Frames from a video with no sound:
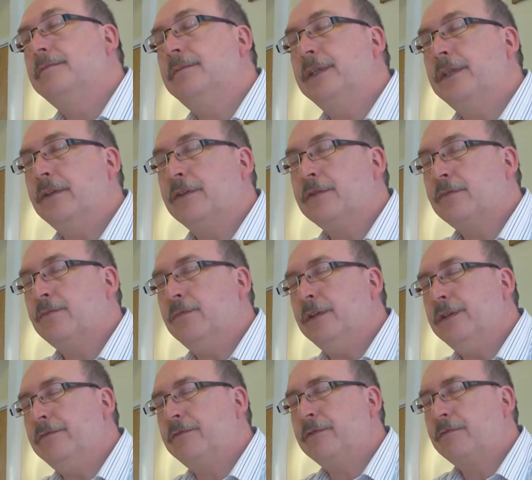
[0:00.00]
because
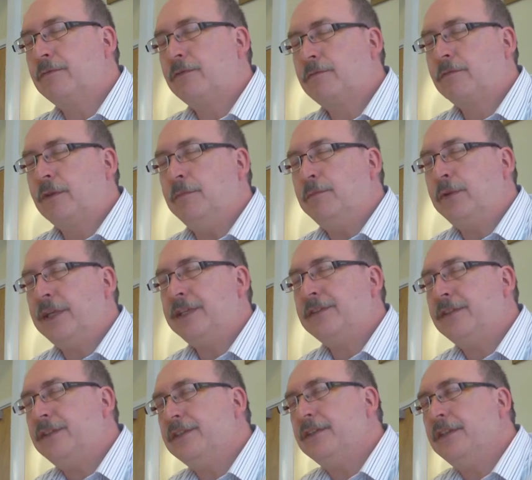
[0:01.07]
we've compressed
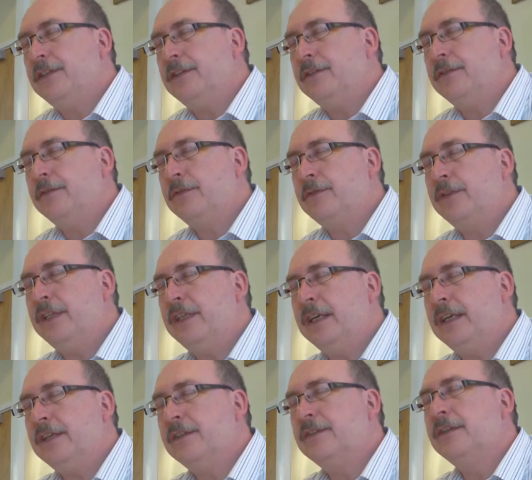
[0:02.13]
this into 3
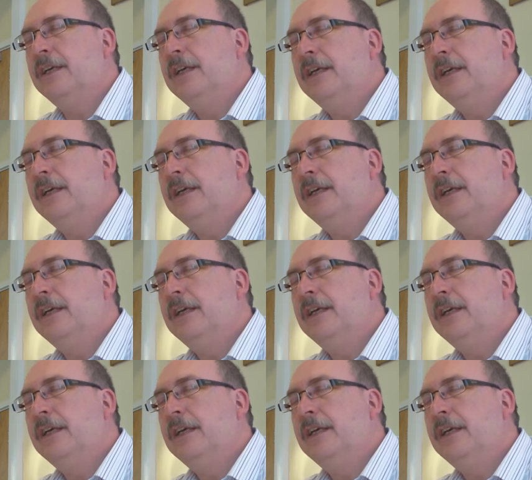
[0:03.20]
days,